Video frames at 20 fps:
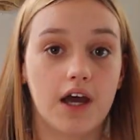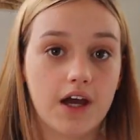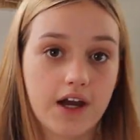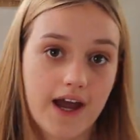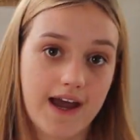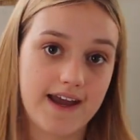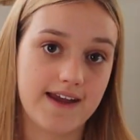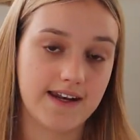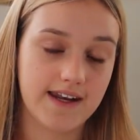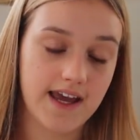
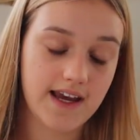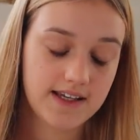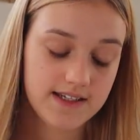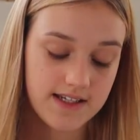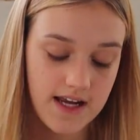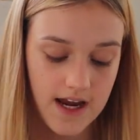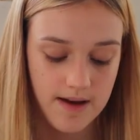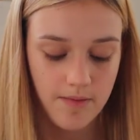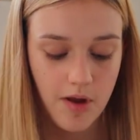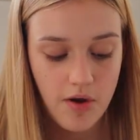Okay,
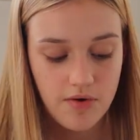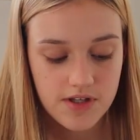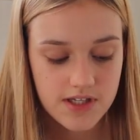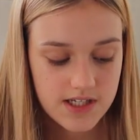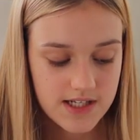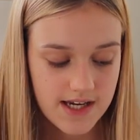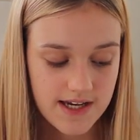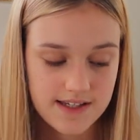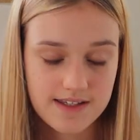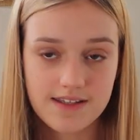next I'm going to
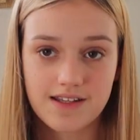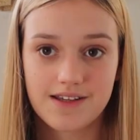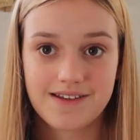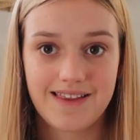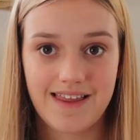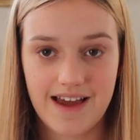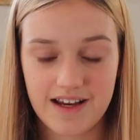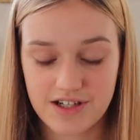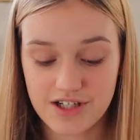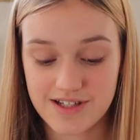test the
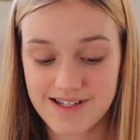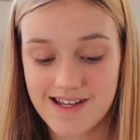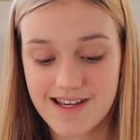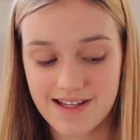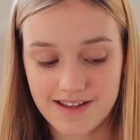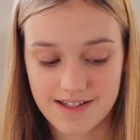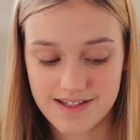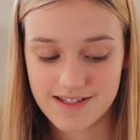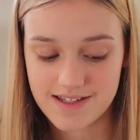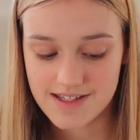Lash
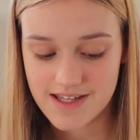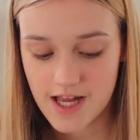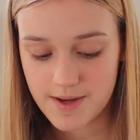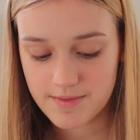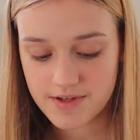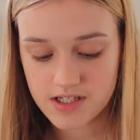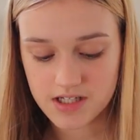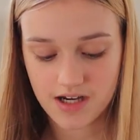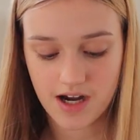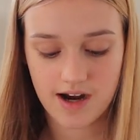Slick. This is their
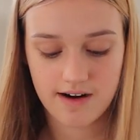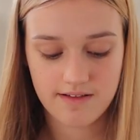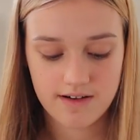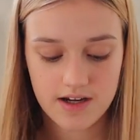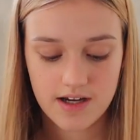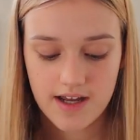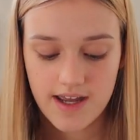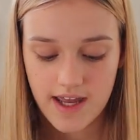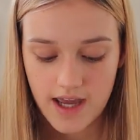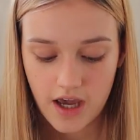
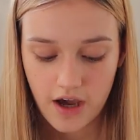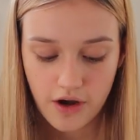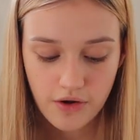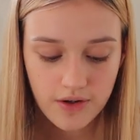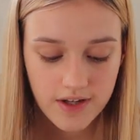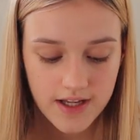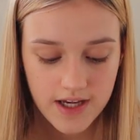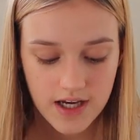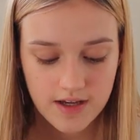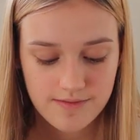mascara. It
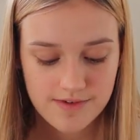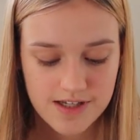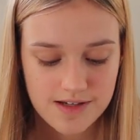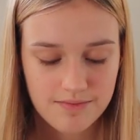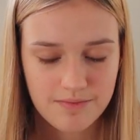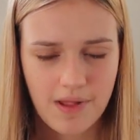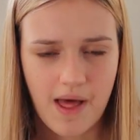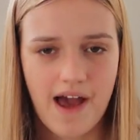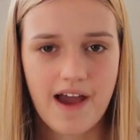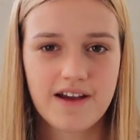only comes
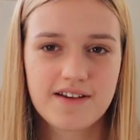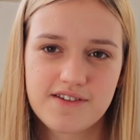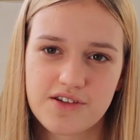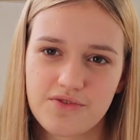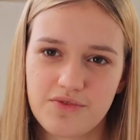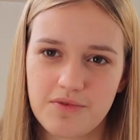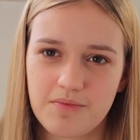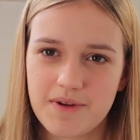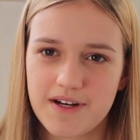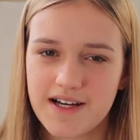in black, so
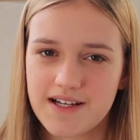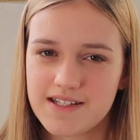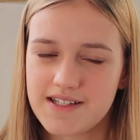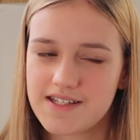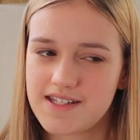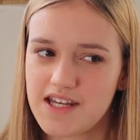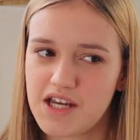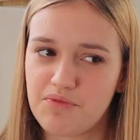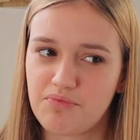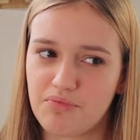it would be nice to
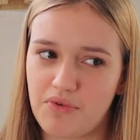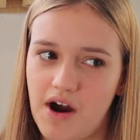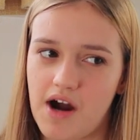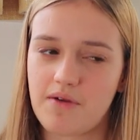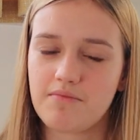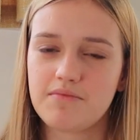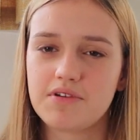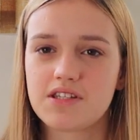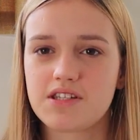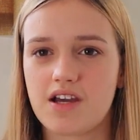see a
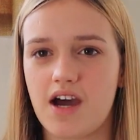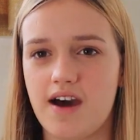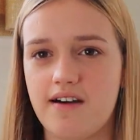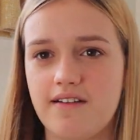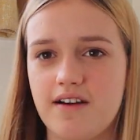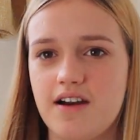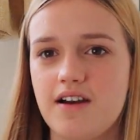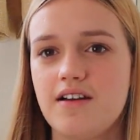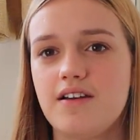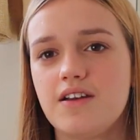brown
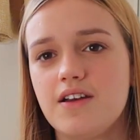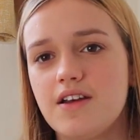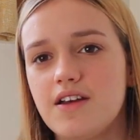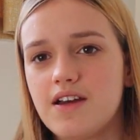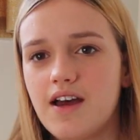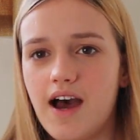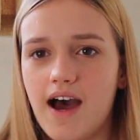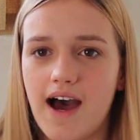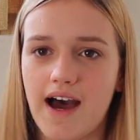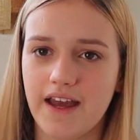mascara.
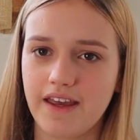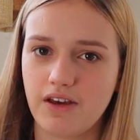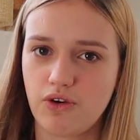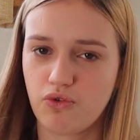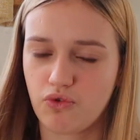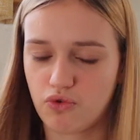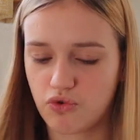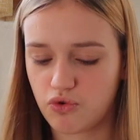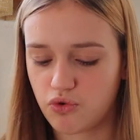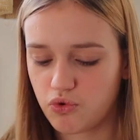I
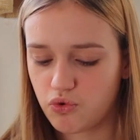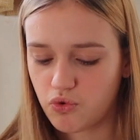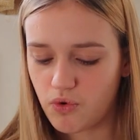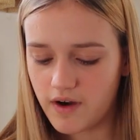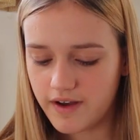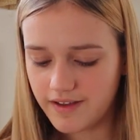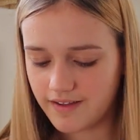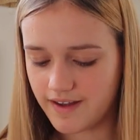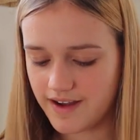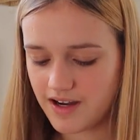
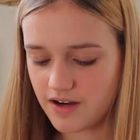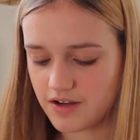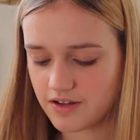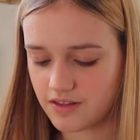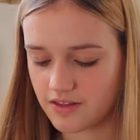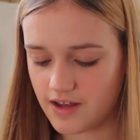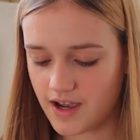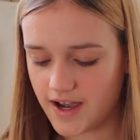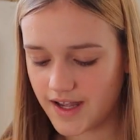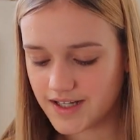quite
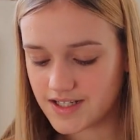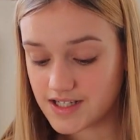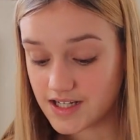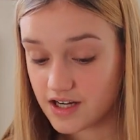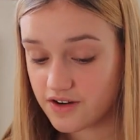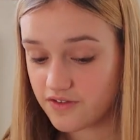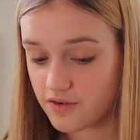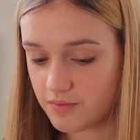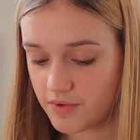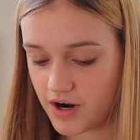like the
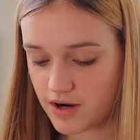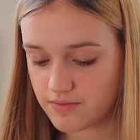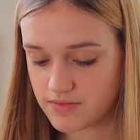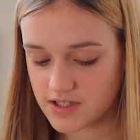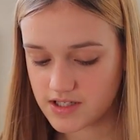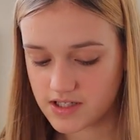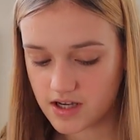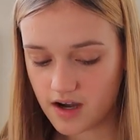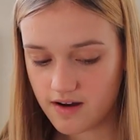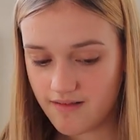idea of a brown
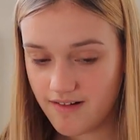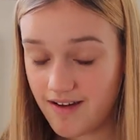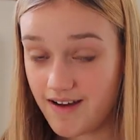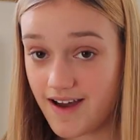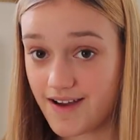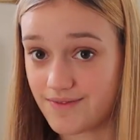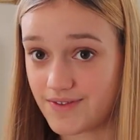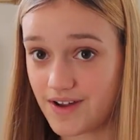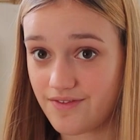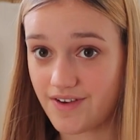mascara.
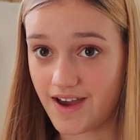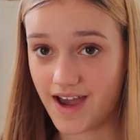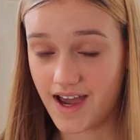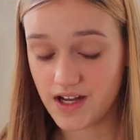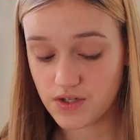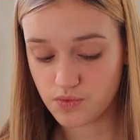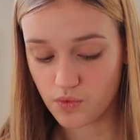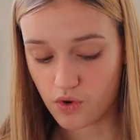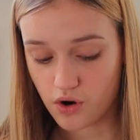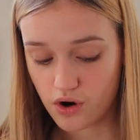I've never
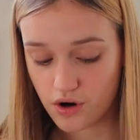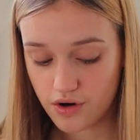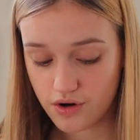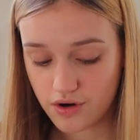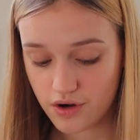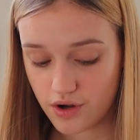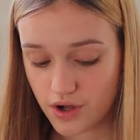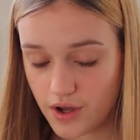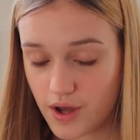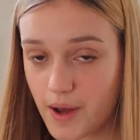had
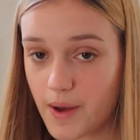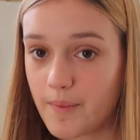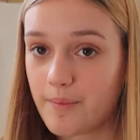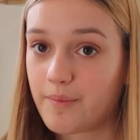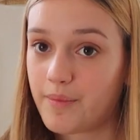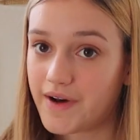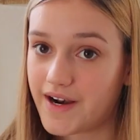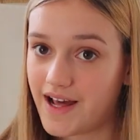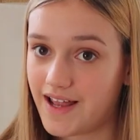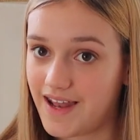one,
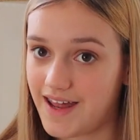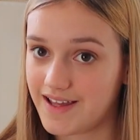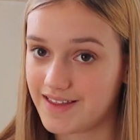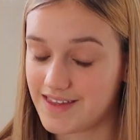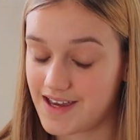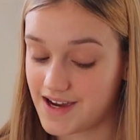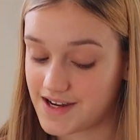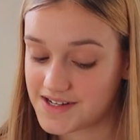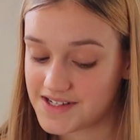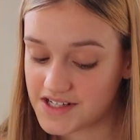but I like
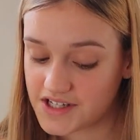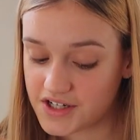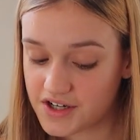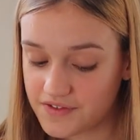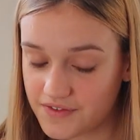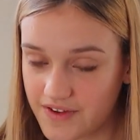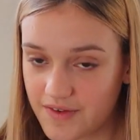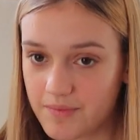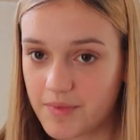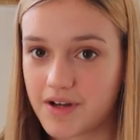the idea
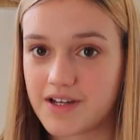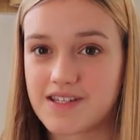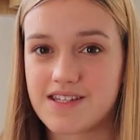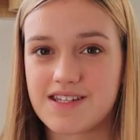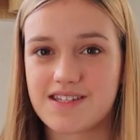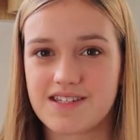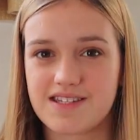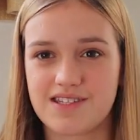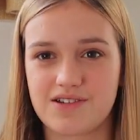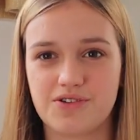of it because
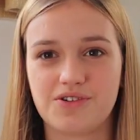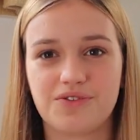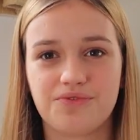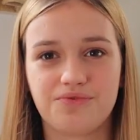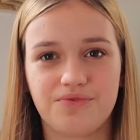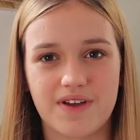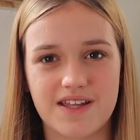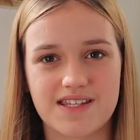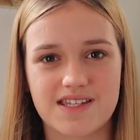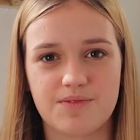it sort of
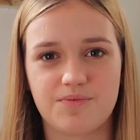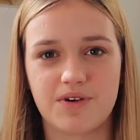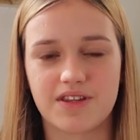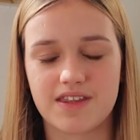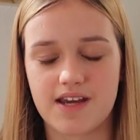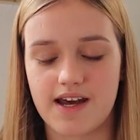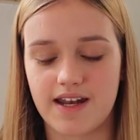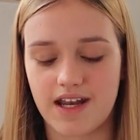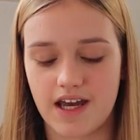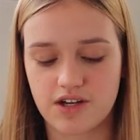fits in with
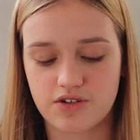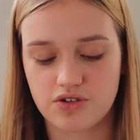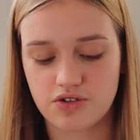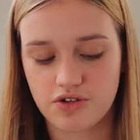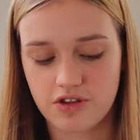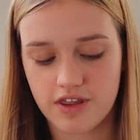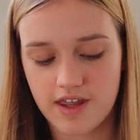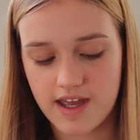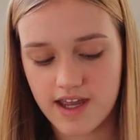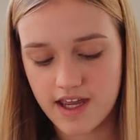that
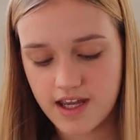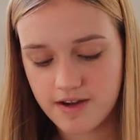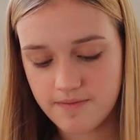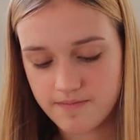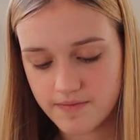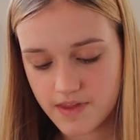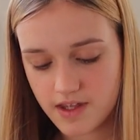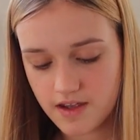natural thing.